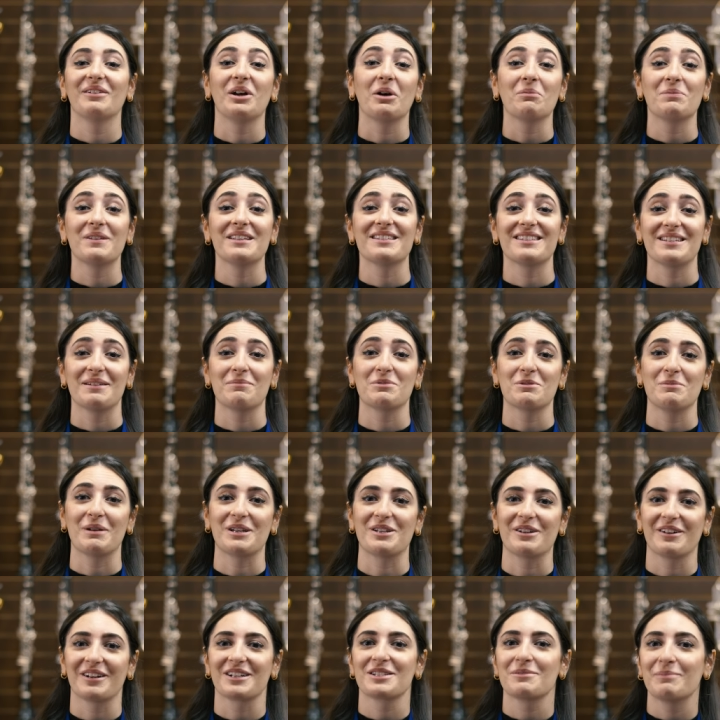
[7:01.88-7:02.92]
We hope these tips
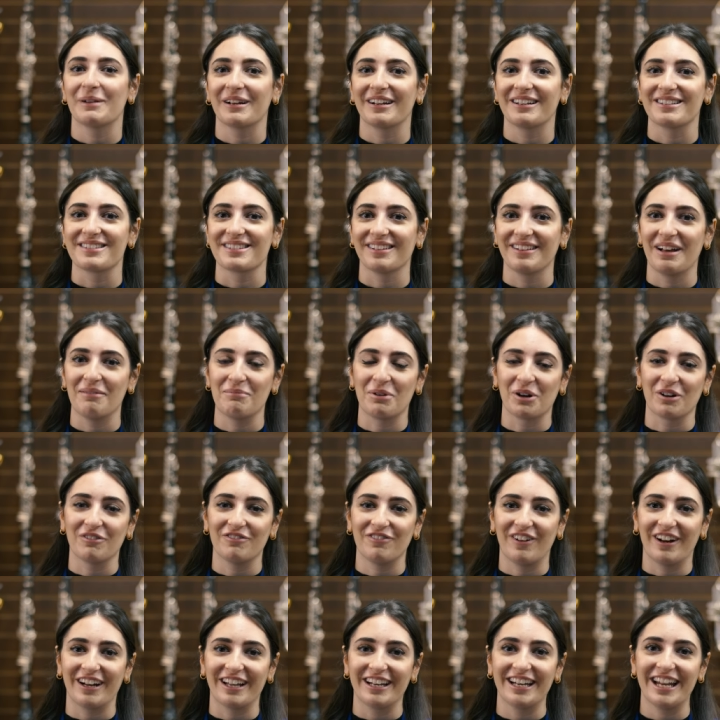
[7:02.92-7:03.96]
make your experience a lot more
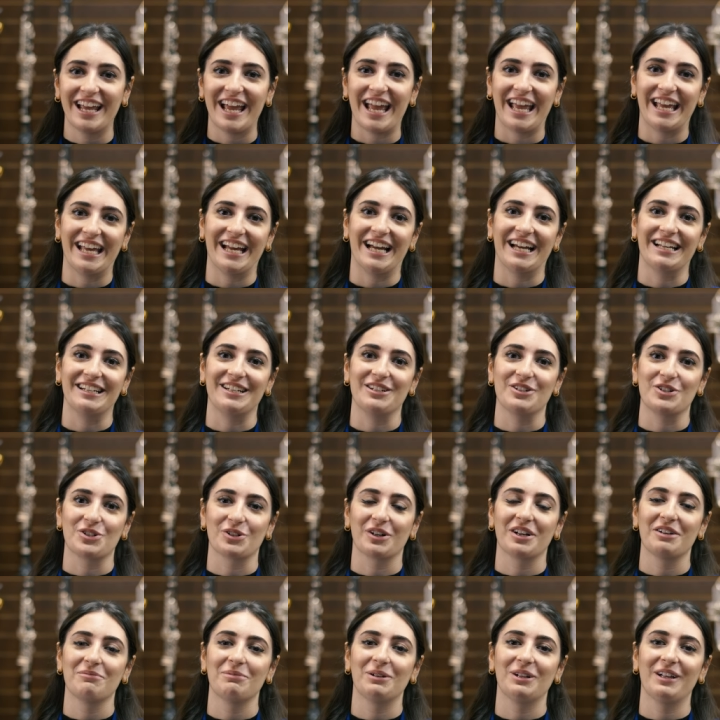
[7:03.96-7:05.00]
fun and
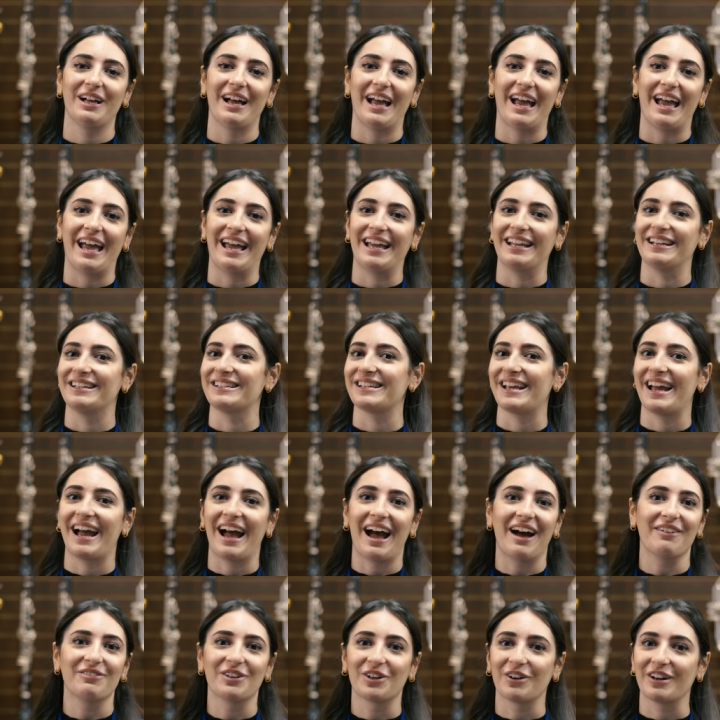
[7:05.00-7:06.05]
enjoyable, and
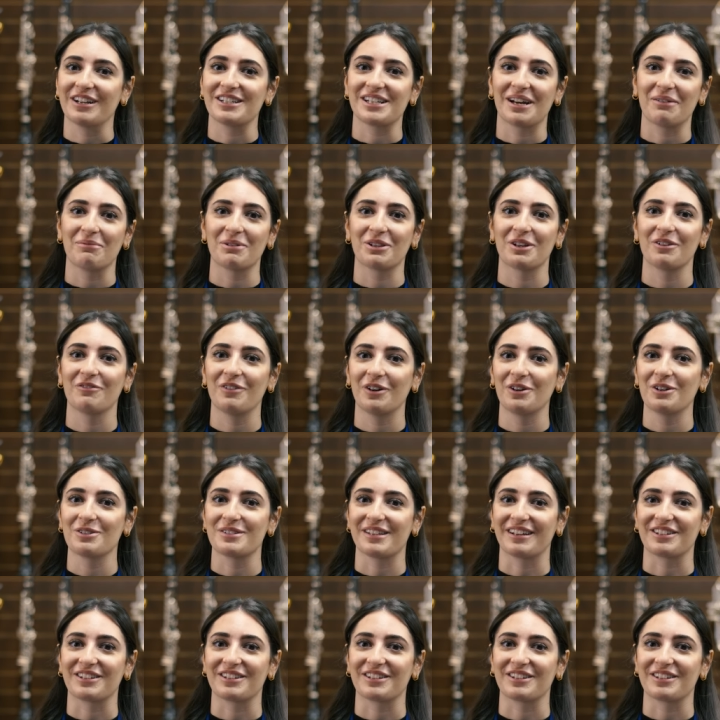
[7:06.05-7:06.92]
have a great time with your photo